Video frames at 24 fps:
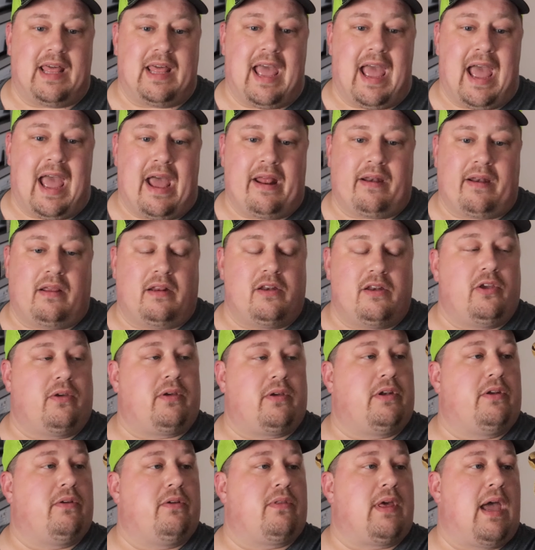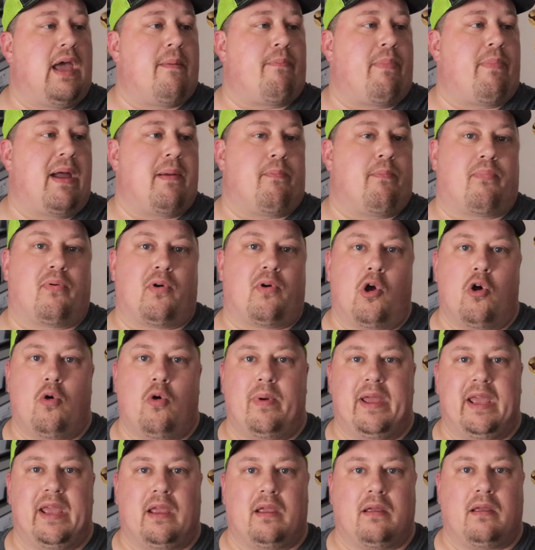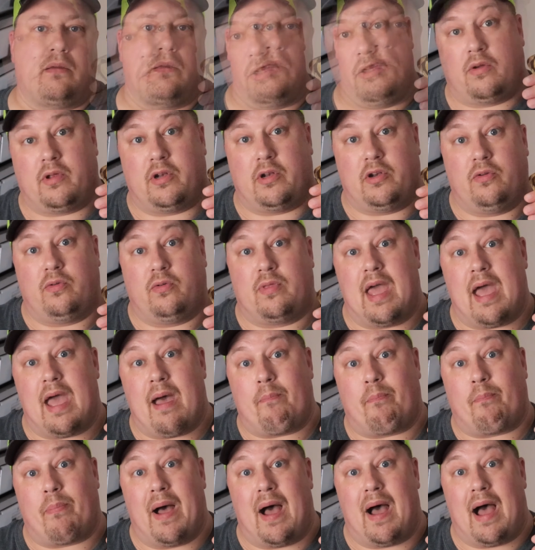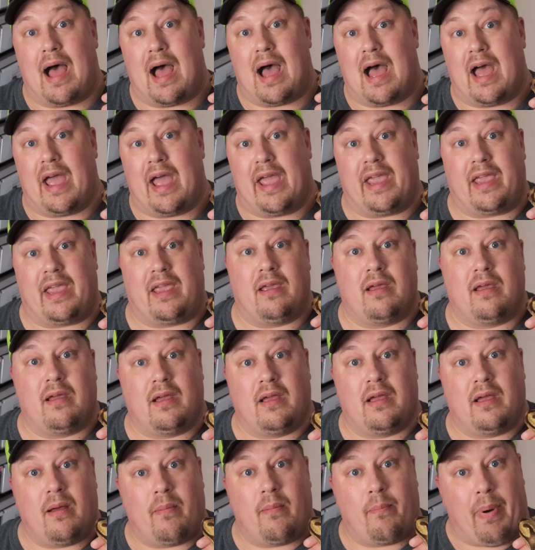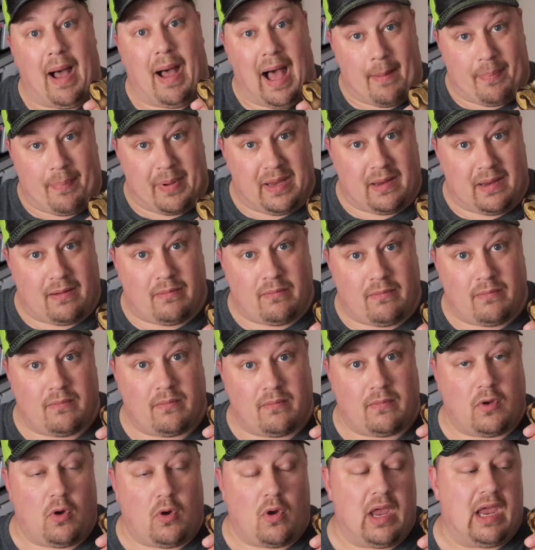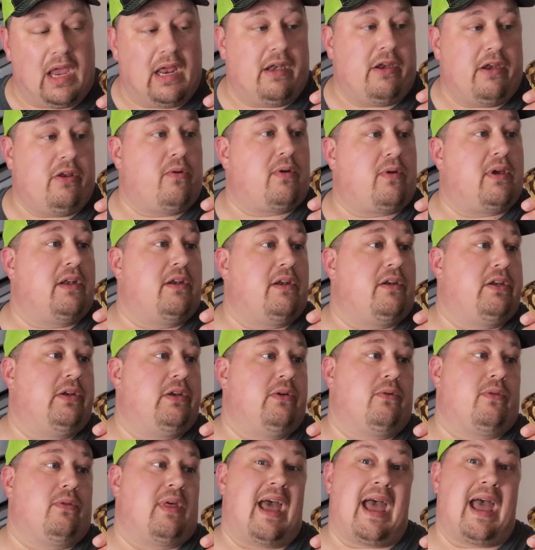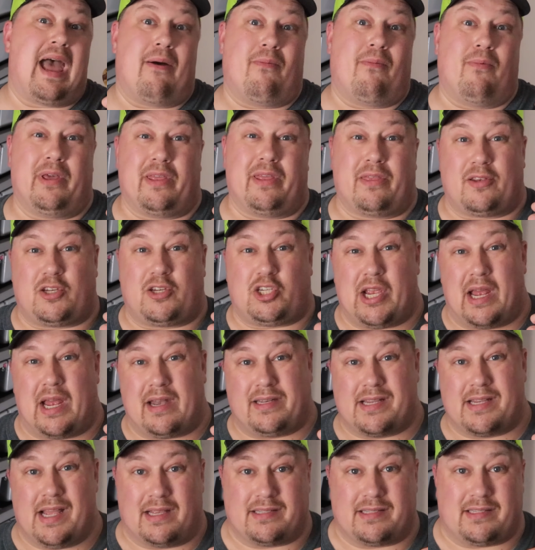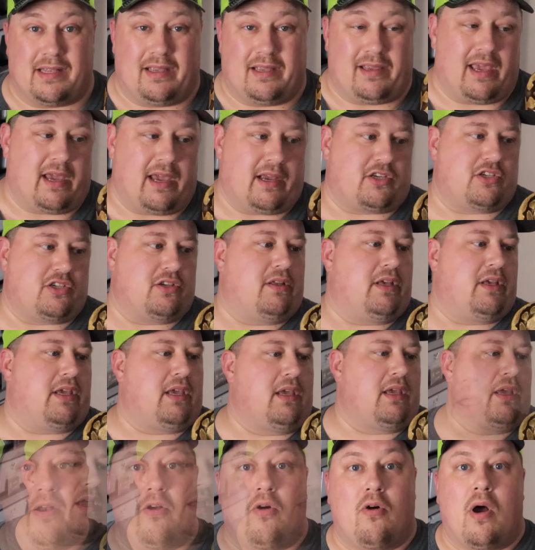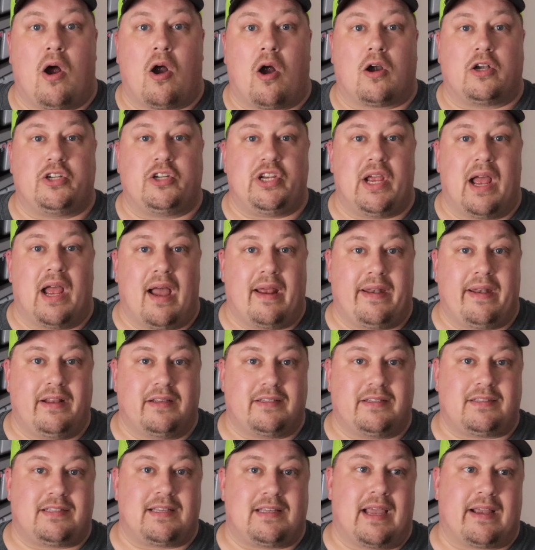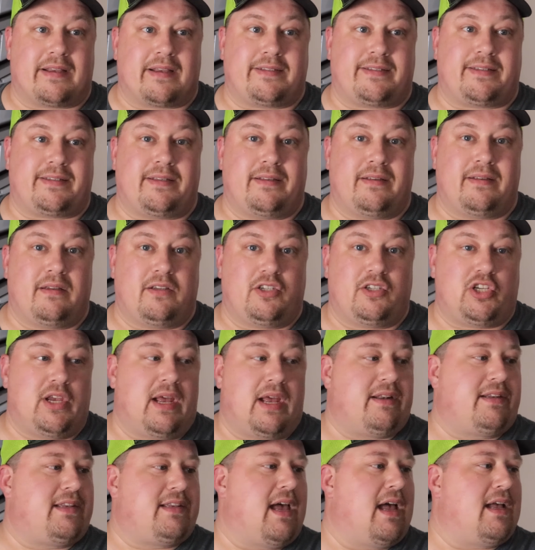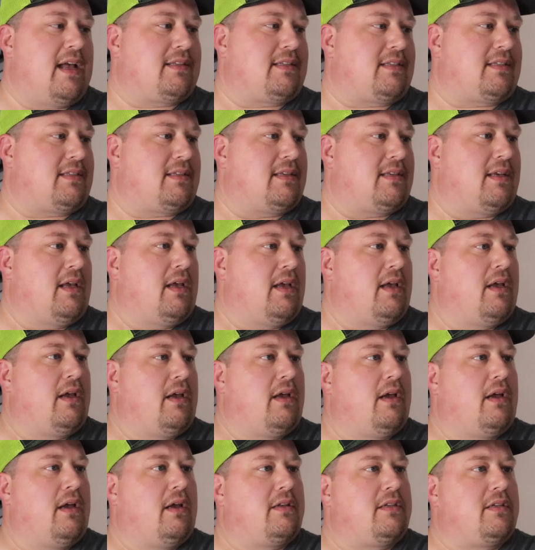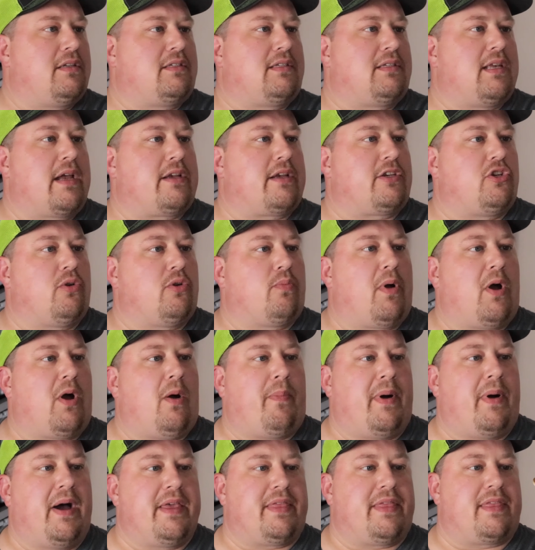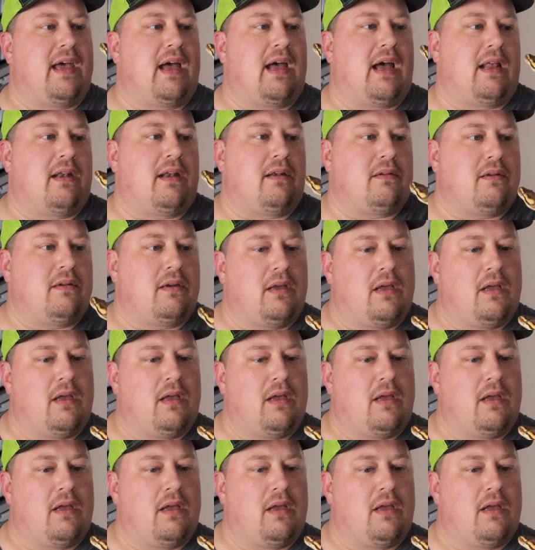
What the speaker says: that, and you can do that by probing, you can do that by popping, and you can do that with shed testing, actually. I know RGI does sex shed tests to sex your ball python,